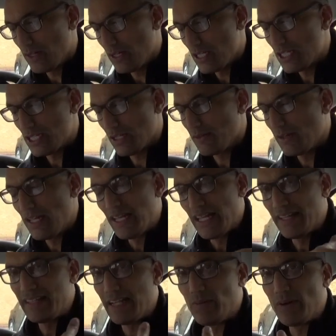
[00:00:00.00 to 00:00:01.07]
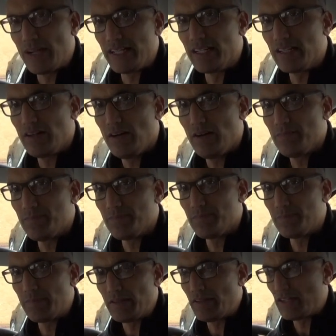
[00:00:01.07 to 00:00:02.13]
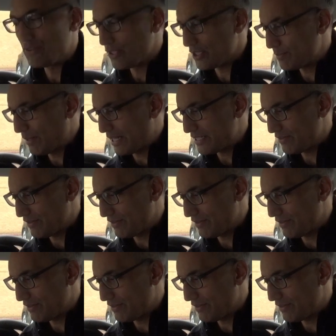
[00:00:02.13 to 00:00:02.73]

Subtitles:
So in that way, I can't be retrospective.